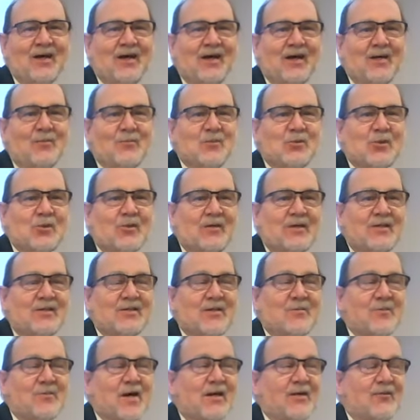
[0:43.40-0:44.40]
I'm sure
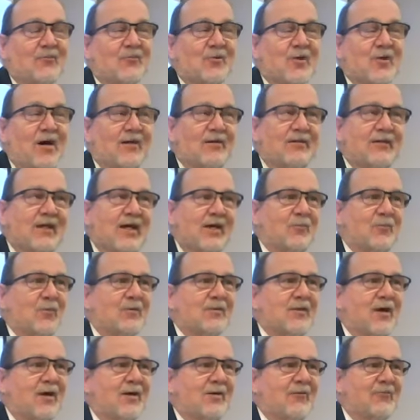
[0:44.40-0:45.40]
as a man of God that
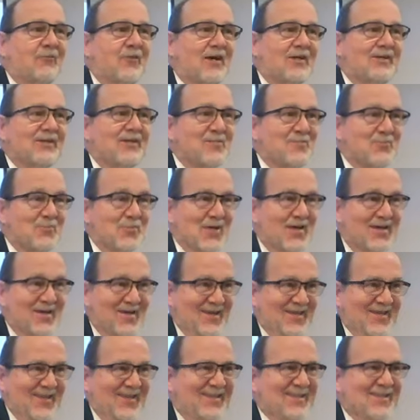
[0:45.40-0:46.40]
will not affect him
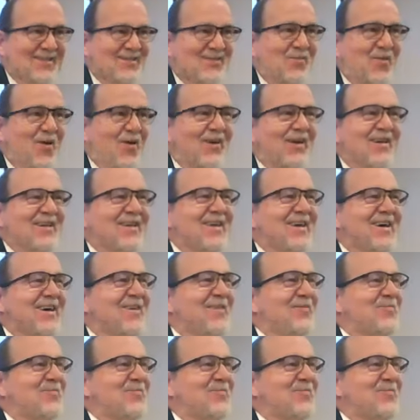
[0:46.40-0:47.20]
this morning.